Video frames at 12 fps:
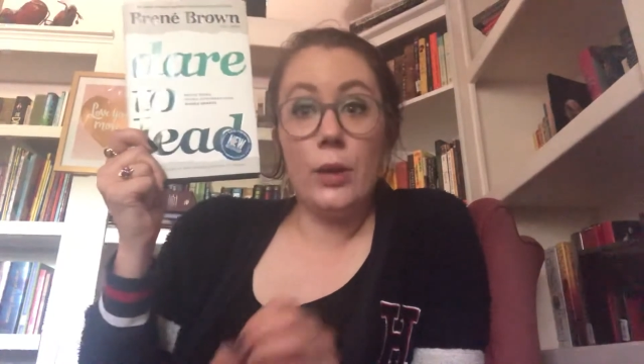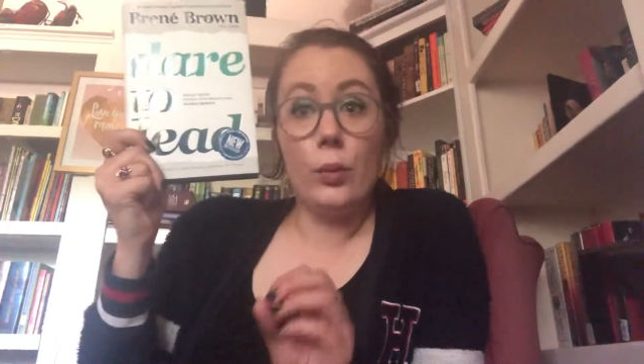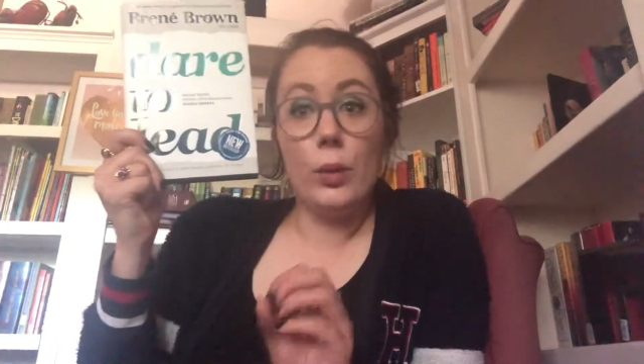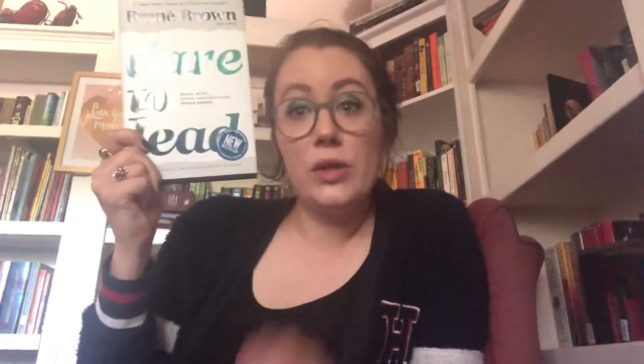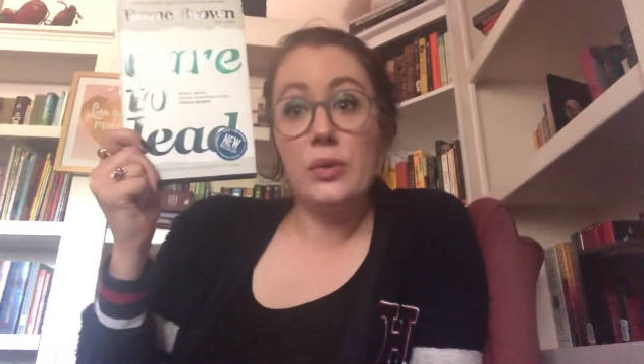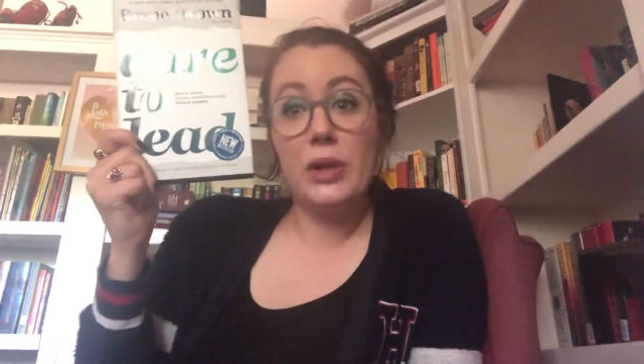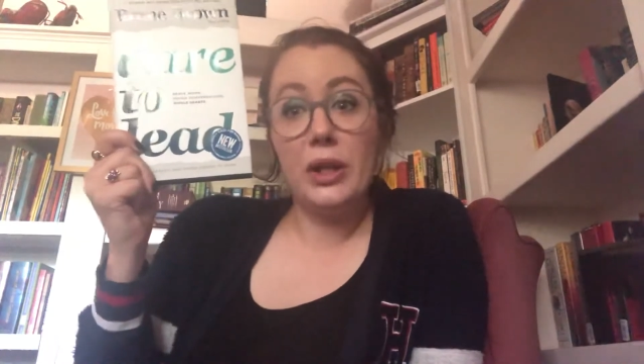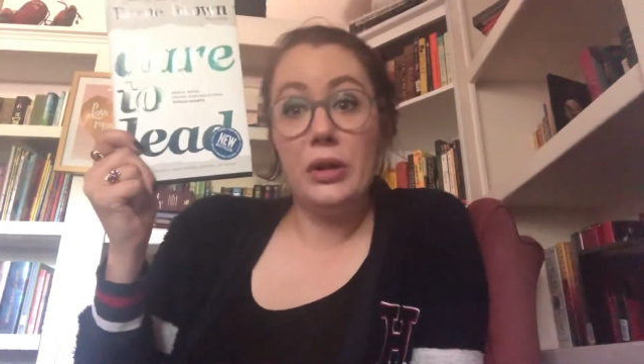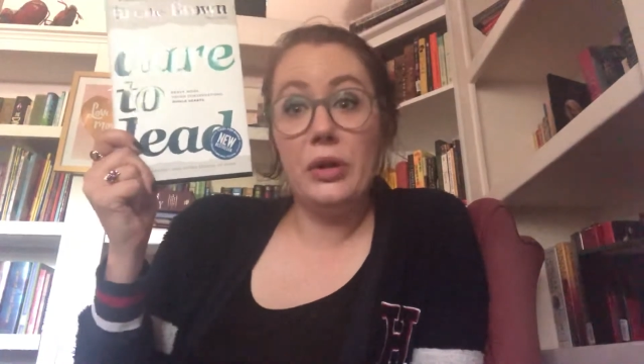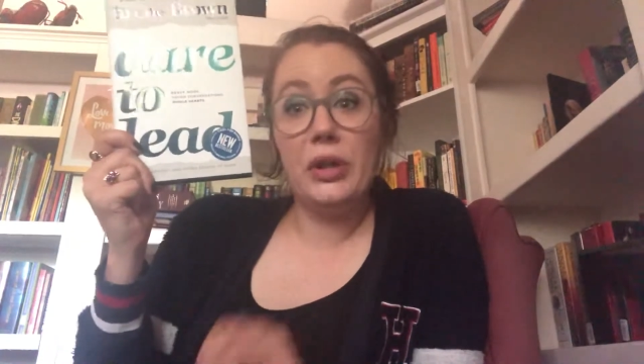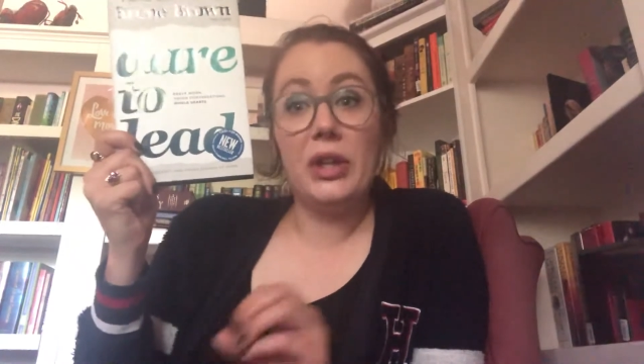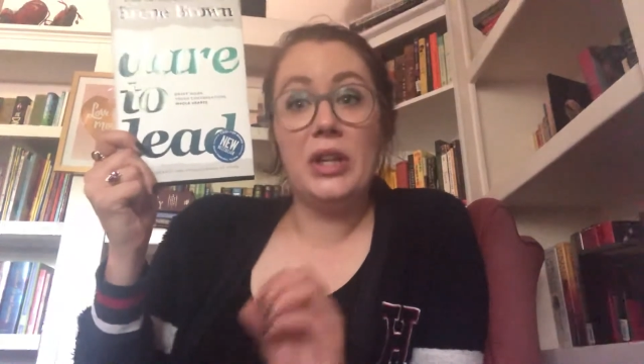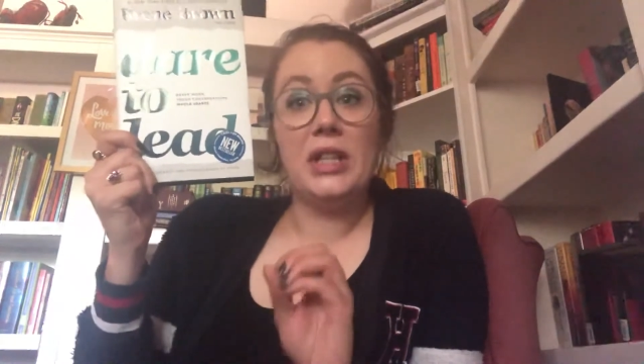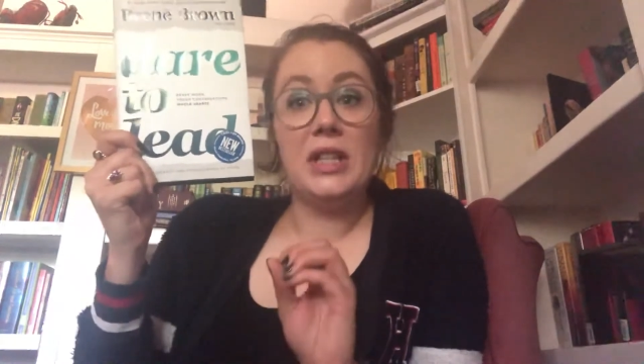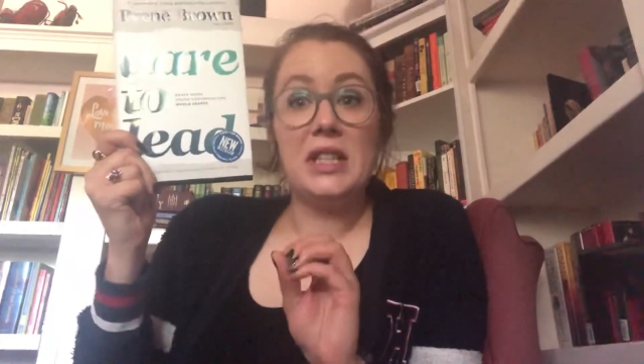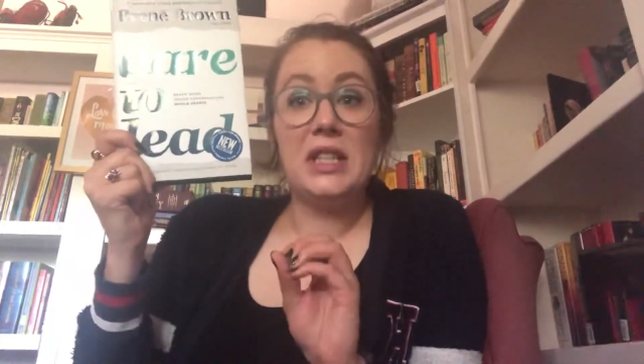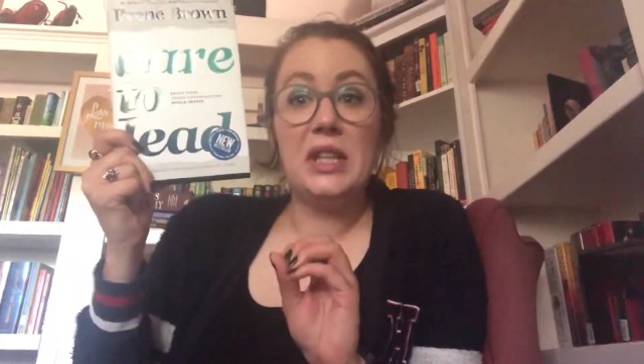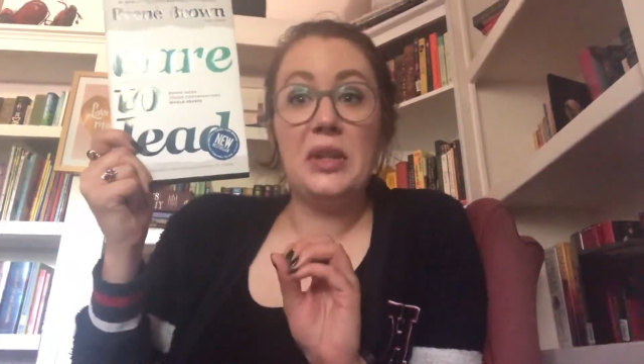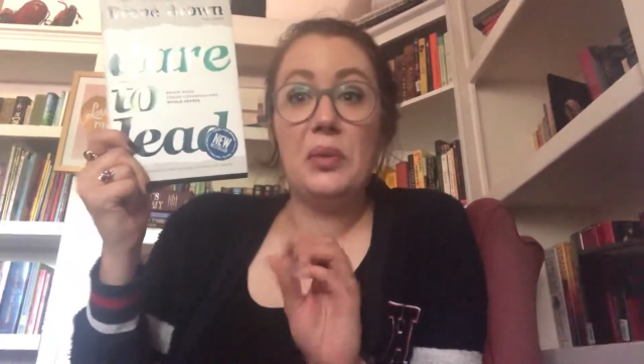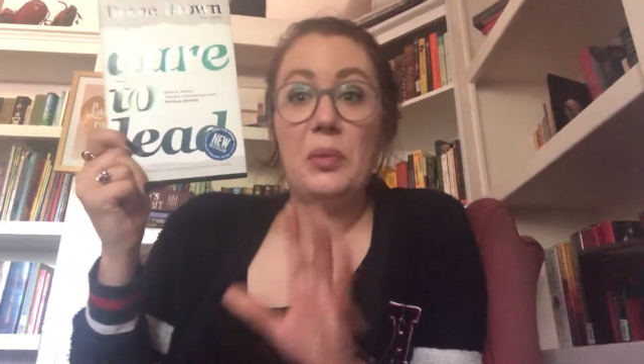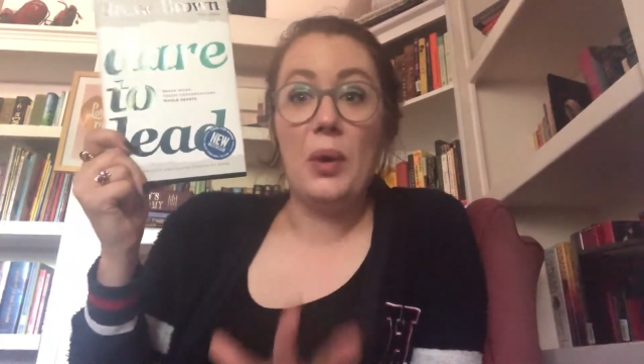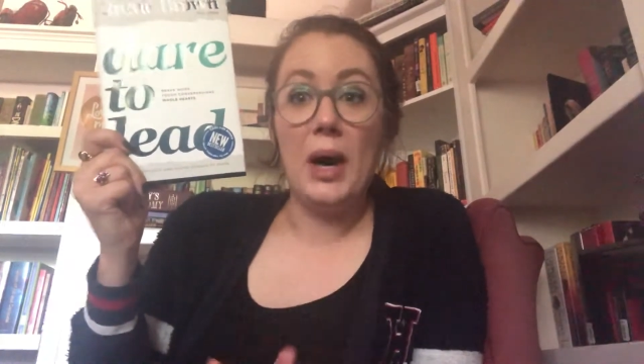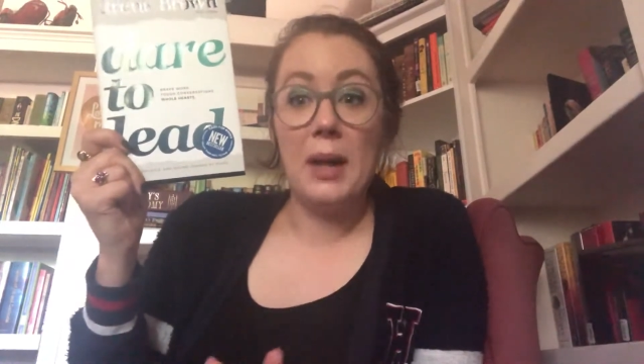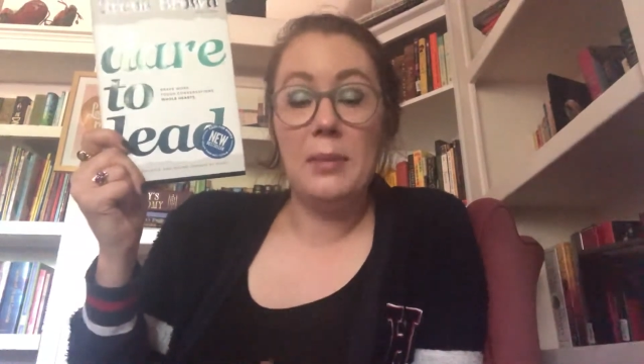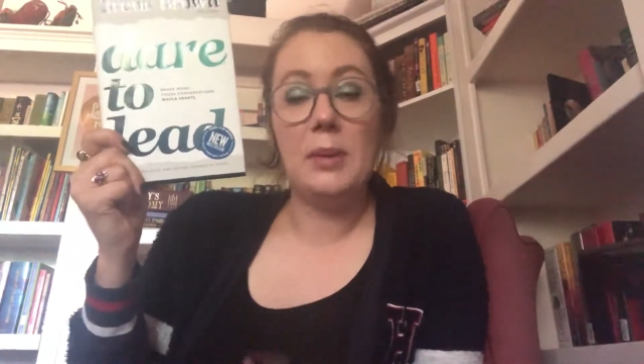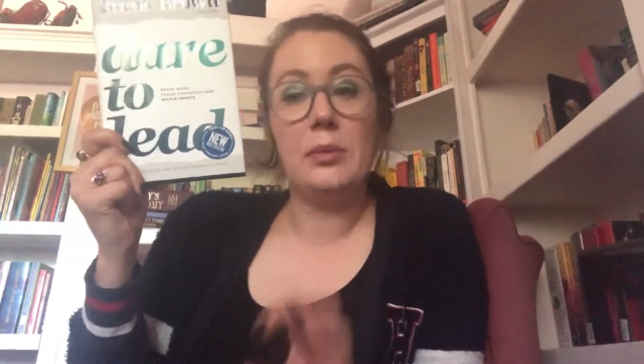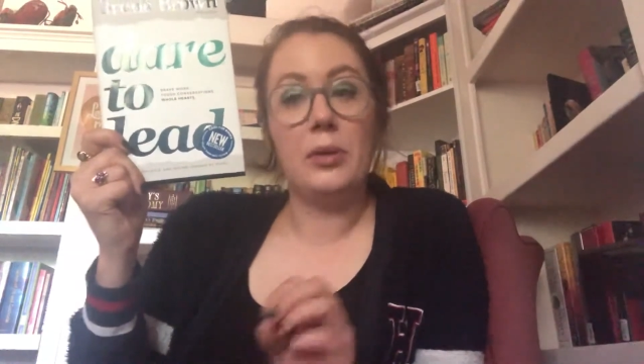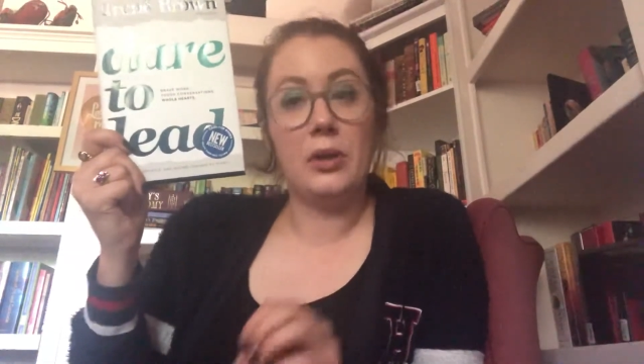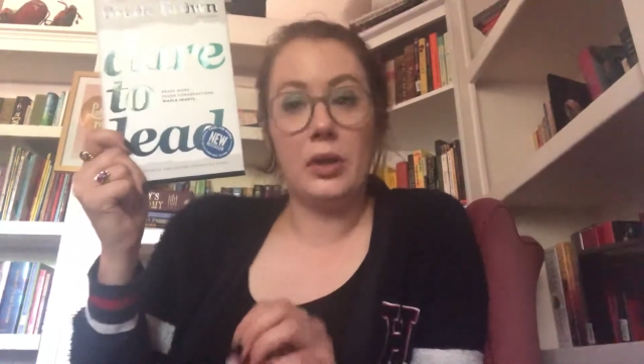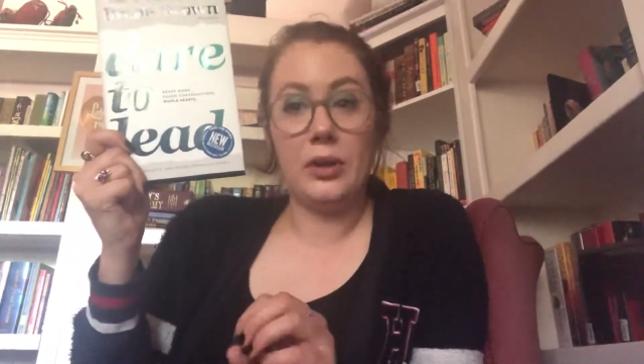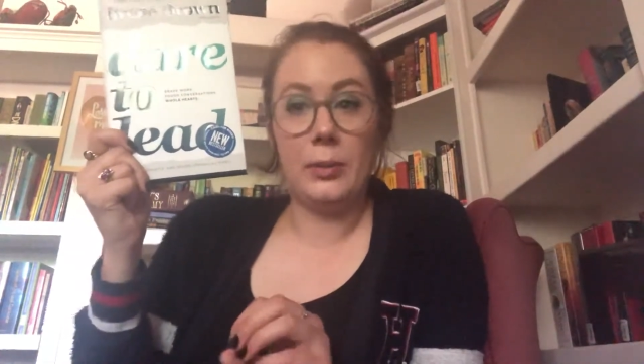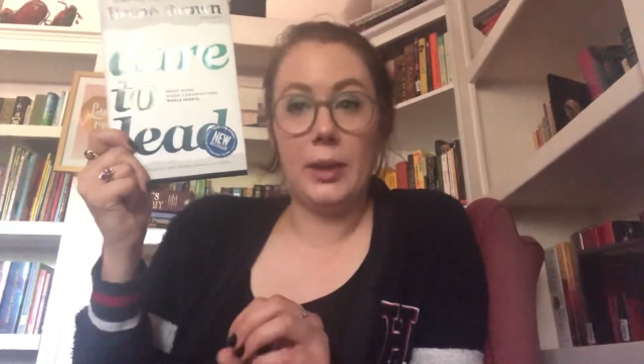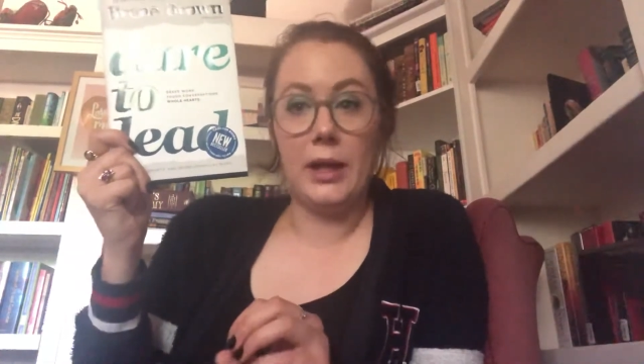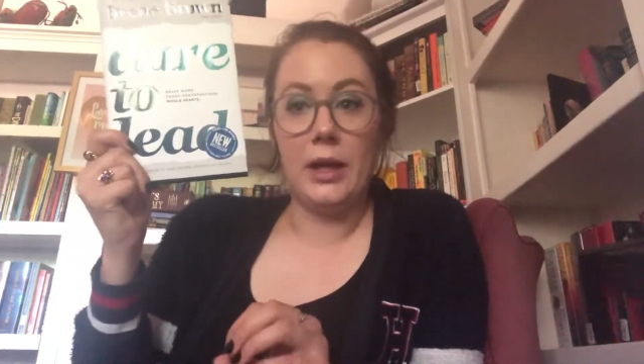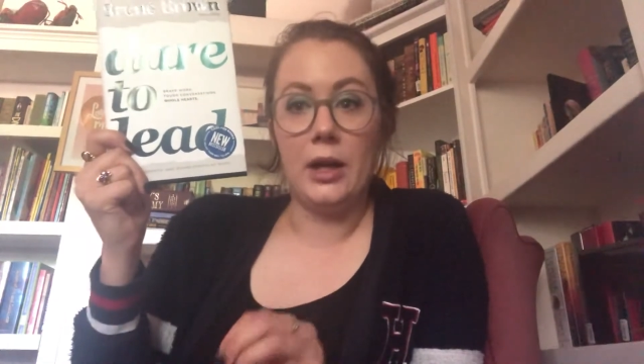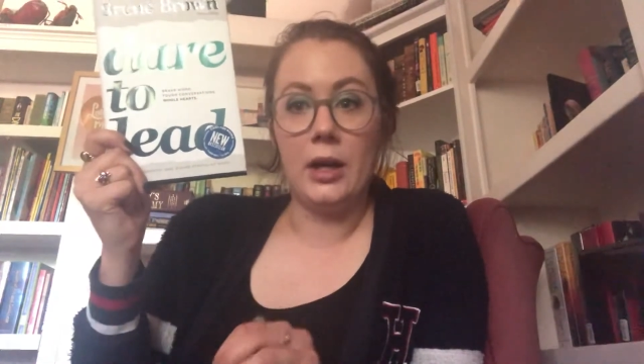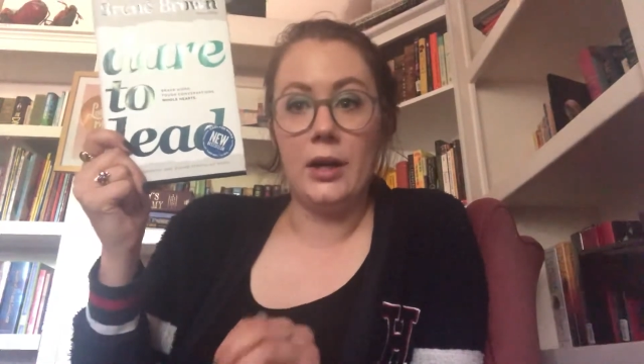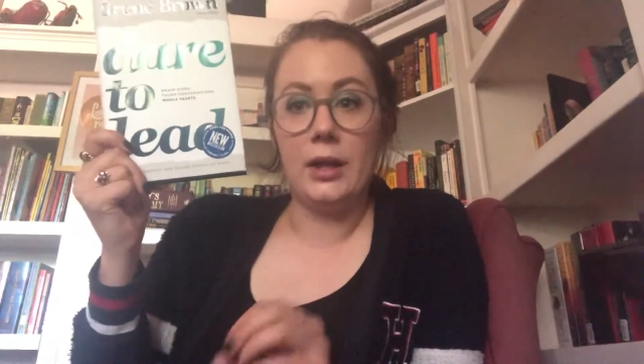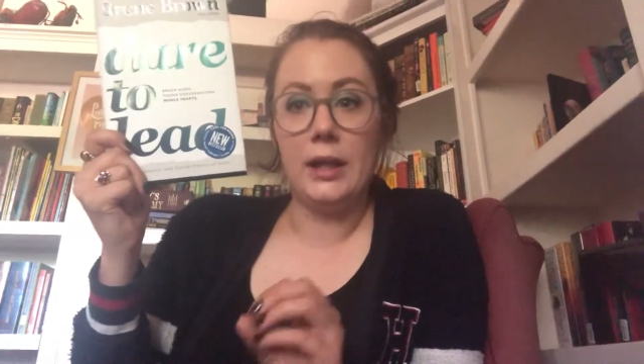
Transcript: what's really going on and seeing why people are the way they are, and